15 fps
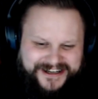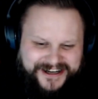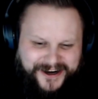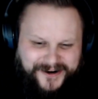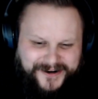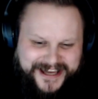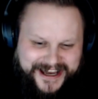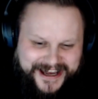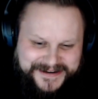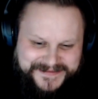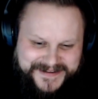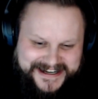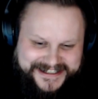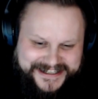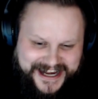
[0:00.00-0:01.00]
Okay,
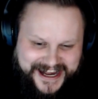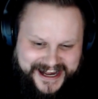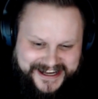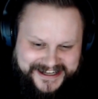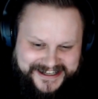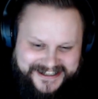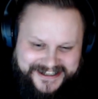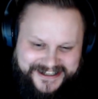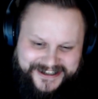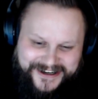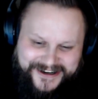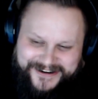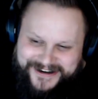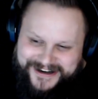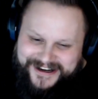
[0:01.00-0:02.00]
my guy.
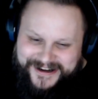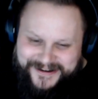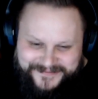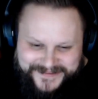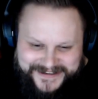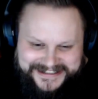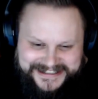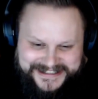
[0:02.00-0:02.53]
Hold up. Print this